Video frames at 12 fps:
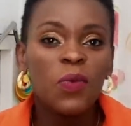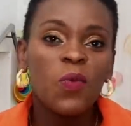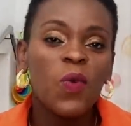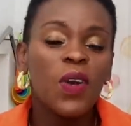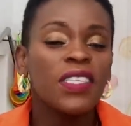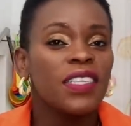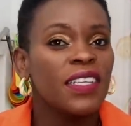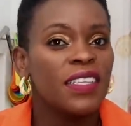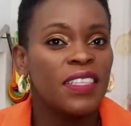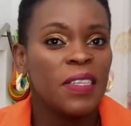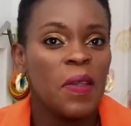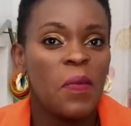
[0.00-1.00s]
what
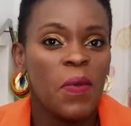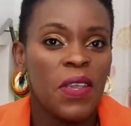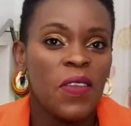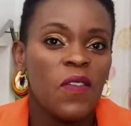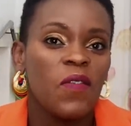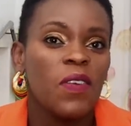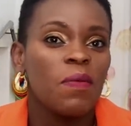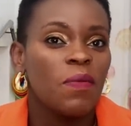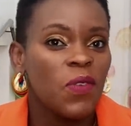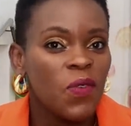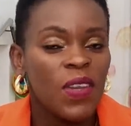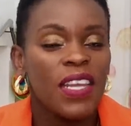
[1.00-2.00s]
is keeping you
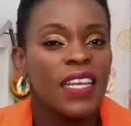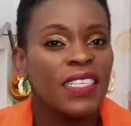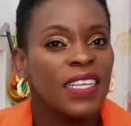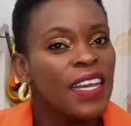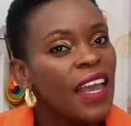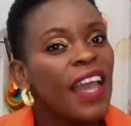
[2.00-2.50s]
from doing it.